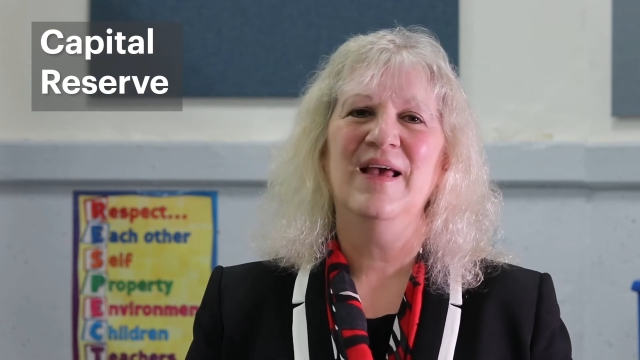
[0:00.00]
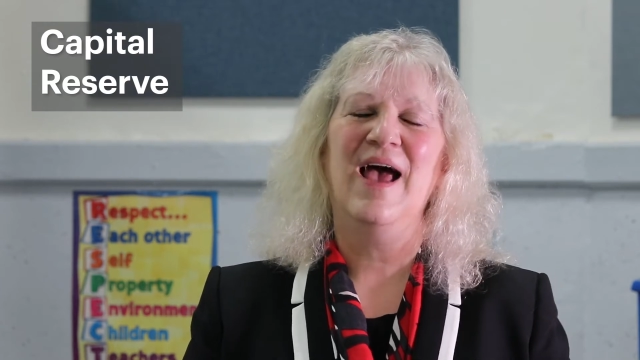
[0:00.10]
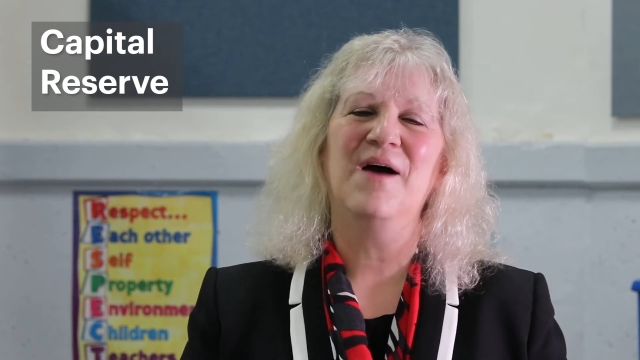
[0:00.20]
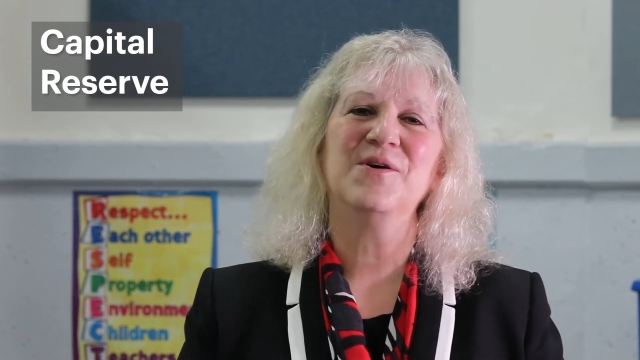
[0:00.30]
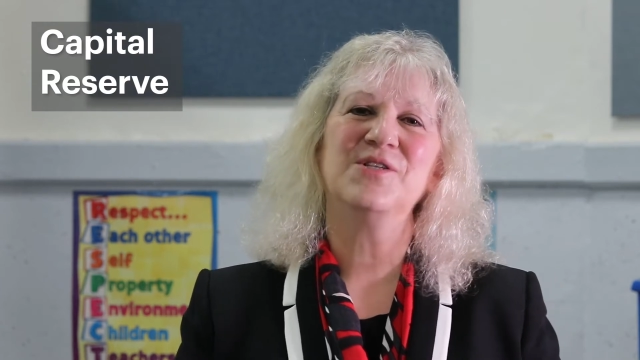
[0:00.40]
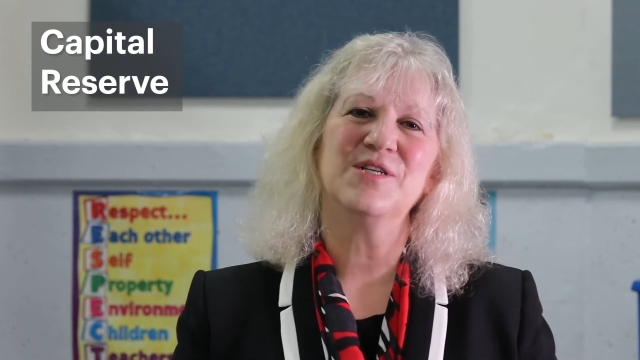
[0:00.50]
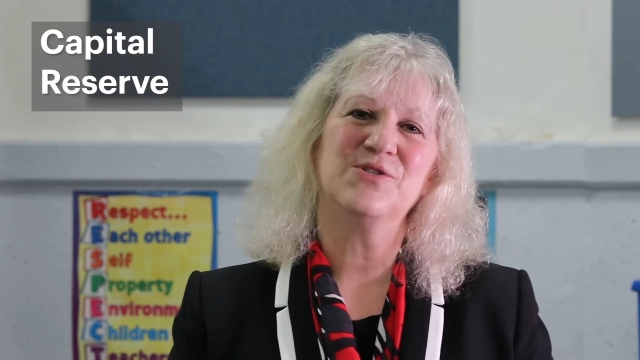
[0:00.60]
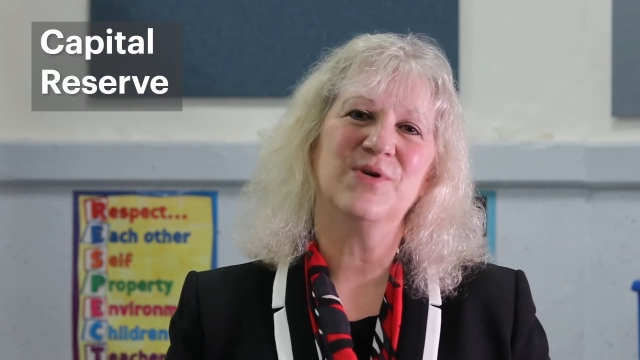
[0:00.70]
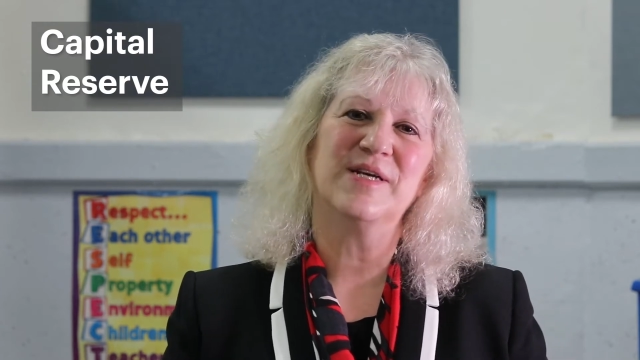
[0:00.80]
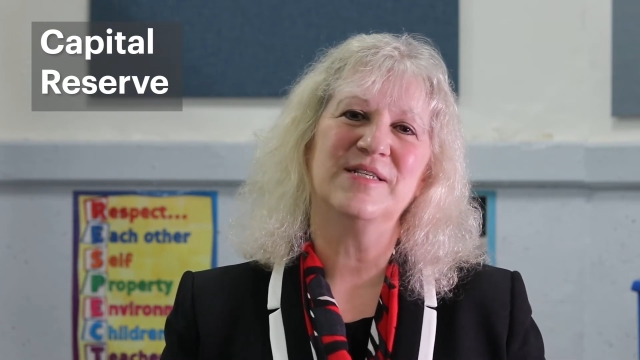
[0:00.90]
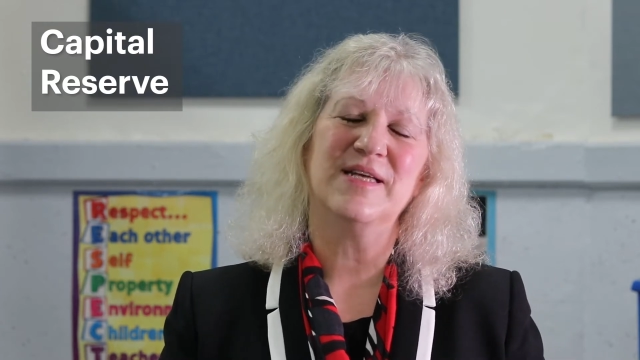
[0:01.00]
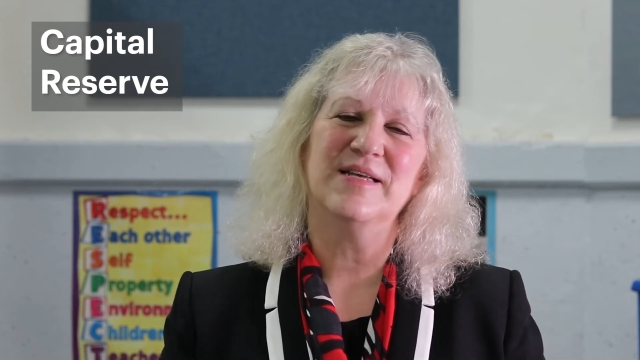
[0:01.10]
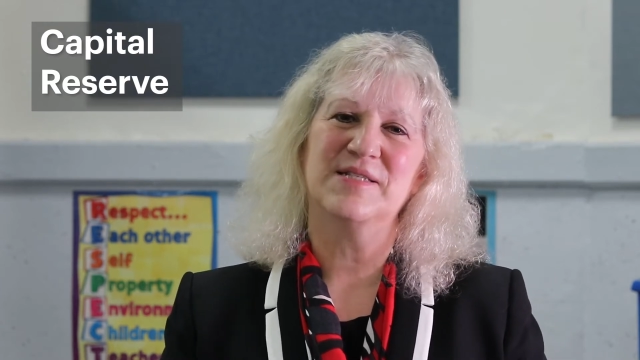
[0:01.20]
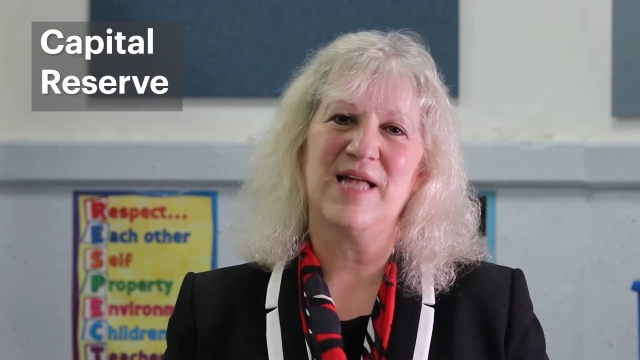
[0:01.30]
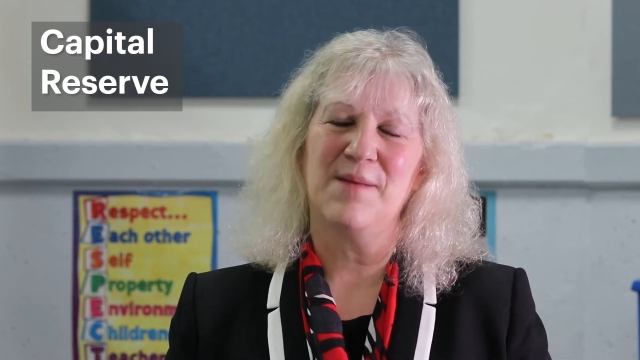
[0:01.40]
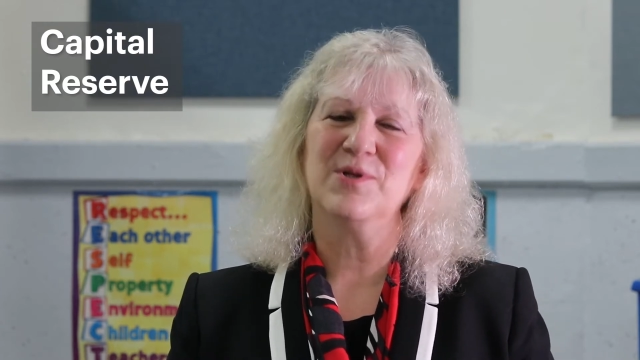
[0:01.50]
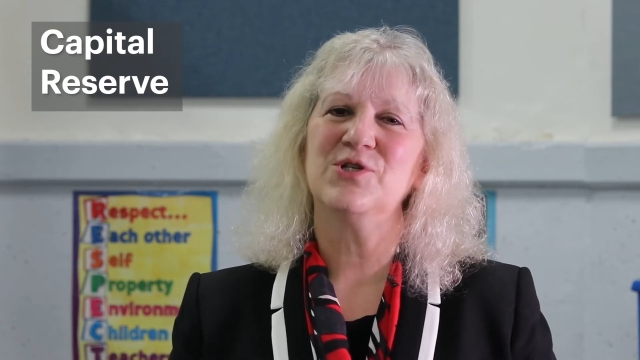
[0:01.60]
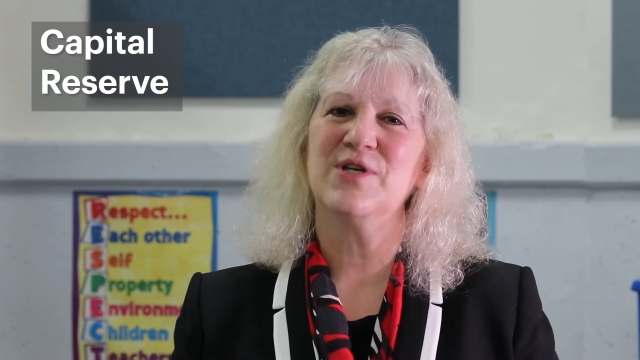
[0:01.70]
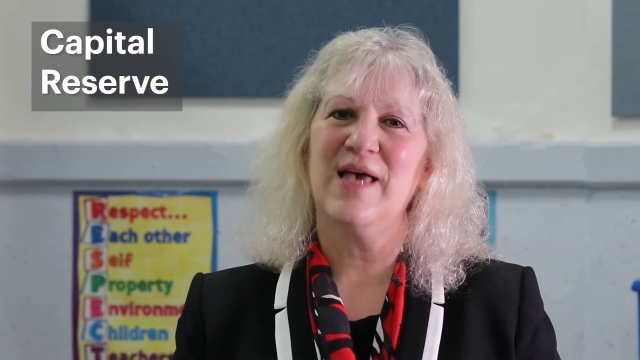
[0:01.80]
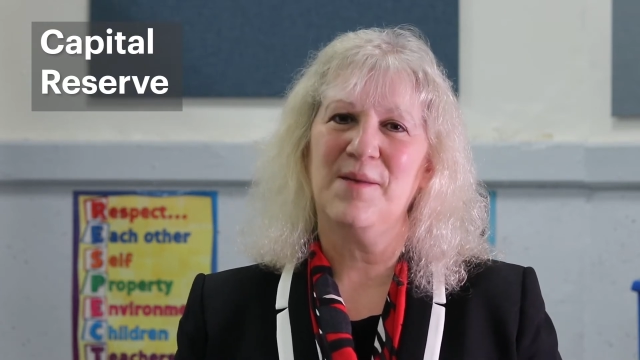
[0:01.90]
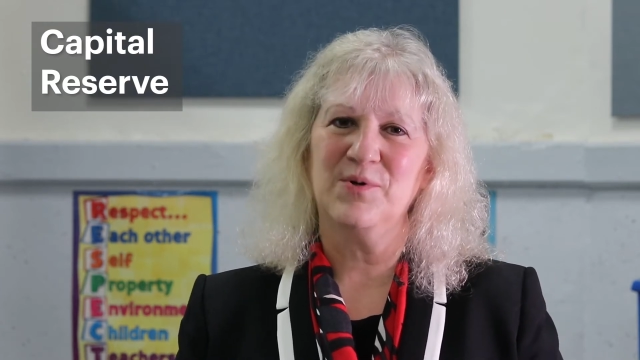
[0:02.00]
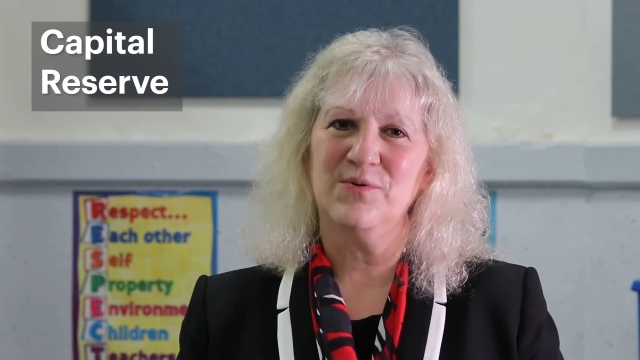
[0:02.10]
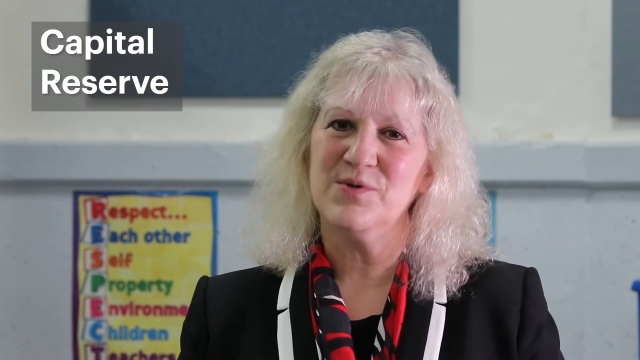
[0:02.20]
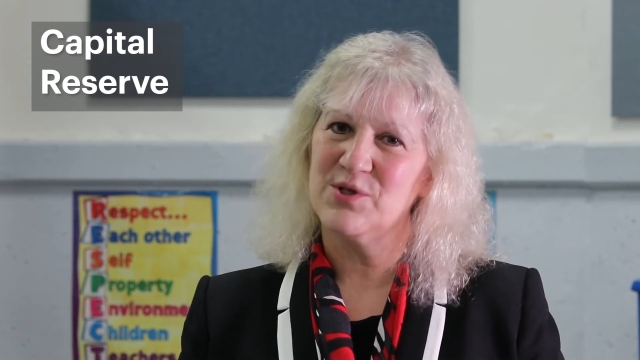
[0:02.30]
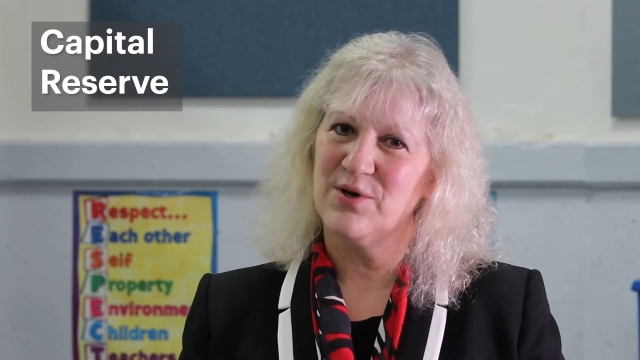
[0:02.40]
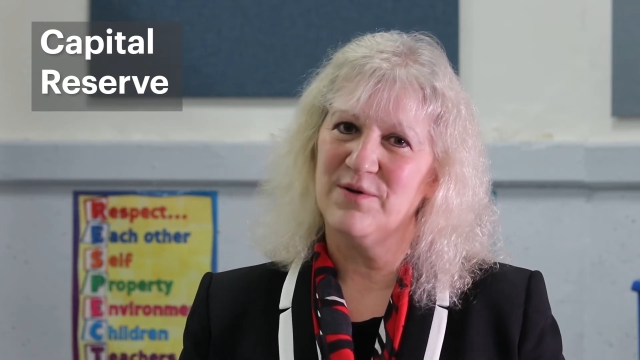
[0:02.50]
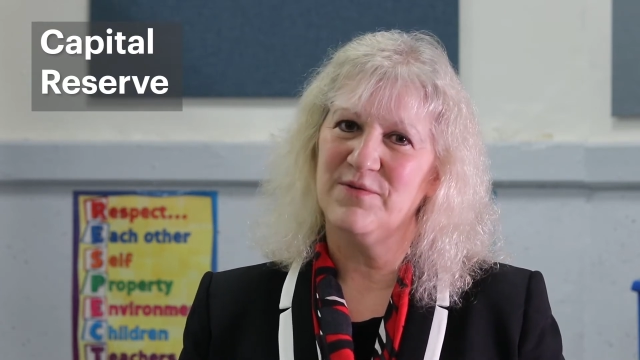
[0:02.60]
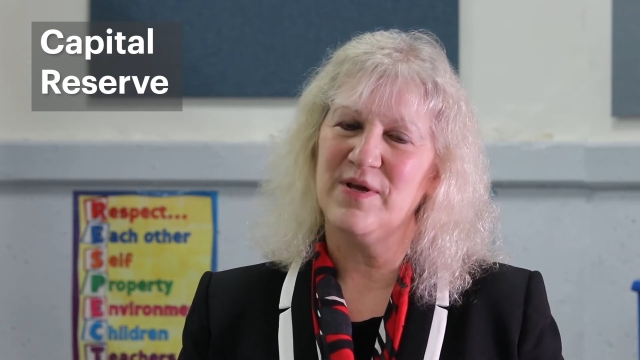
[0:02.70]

Our district established a capital reserve